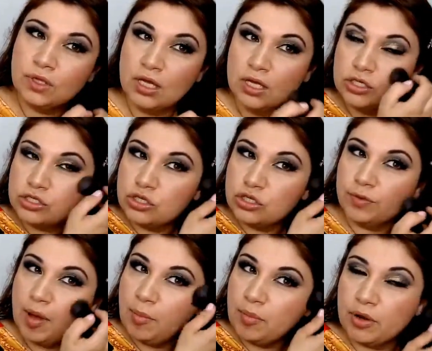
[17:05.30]
So
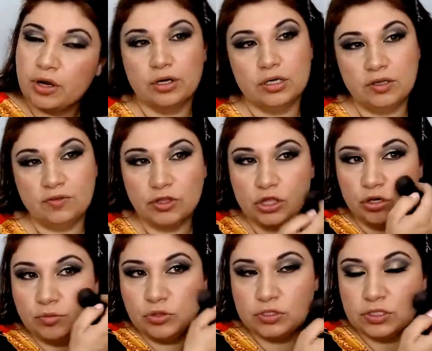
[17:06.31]
remember, even though I'm
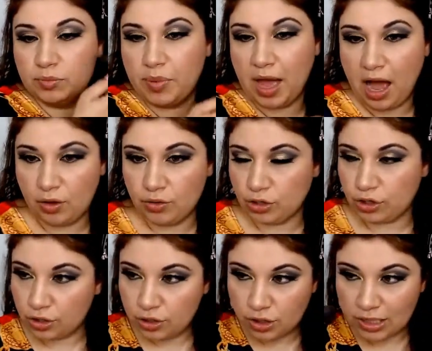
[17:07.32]
using
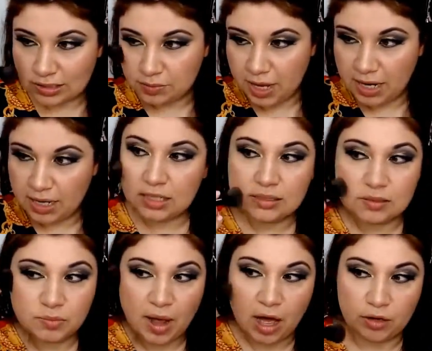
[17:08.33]
powder cosmetics,
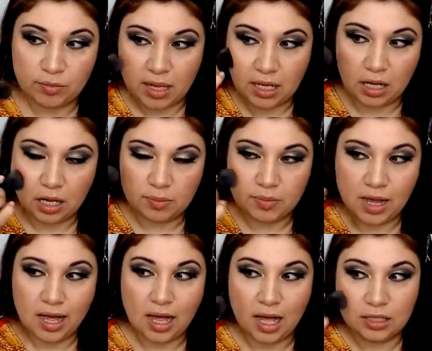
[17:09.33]
powder makeup,
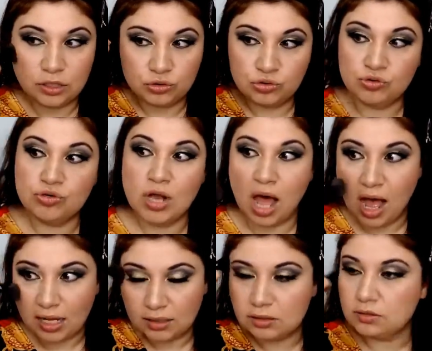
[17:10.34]
you do
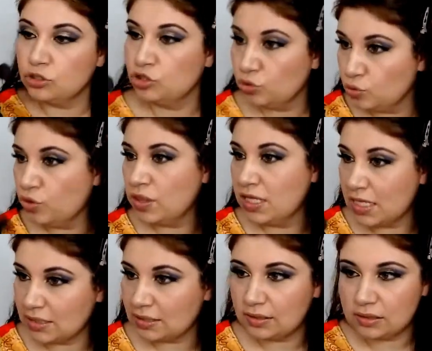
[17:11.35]
not do
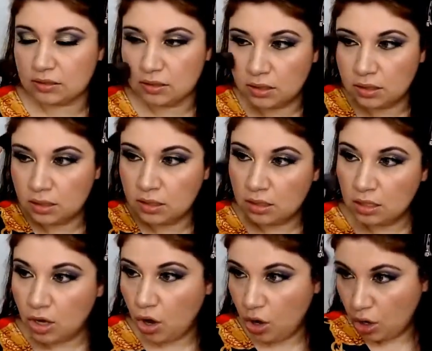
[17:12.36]
this
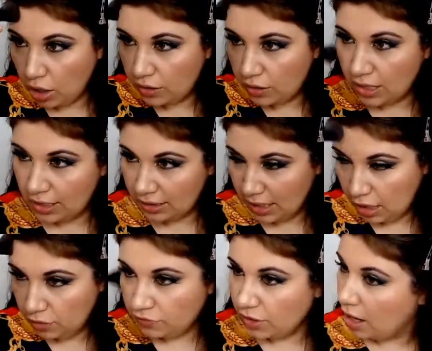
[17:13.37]
on the day of
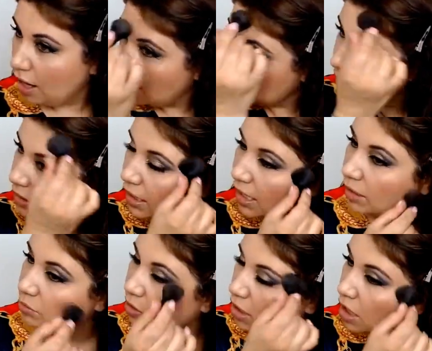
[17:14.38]
the holiday
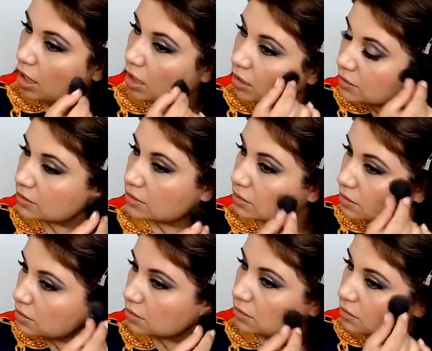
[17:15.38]
because
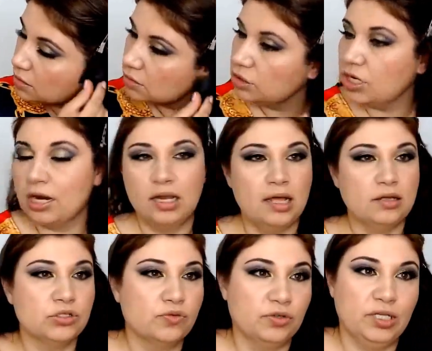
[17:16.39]
you're not allowed to
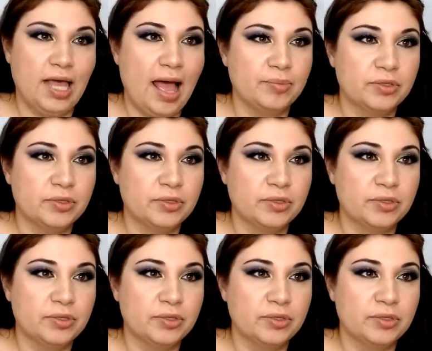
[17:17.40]
overlap.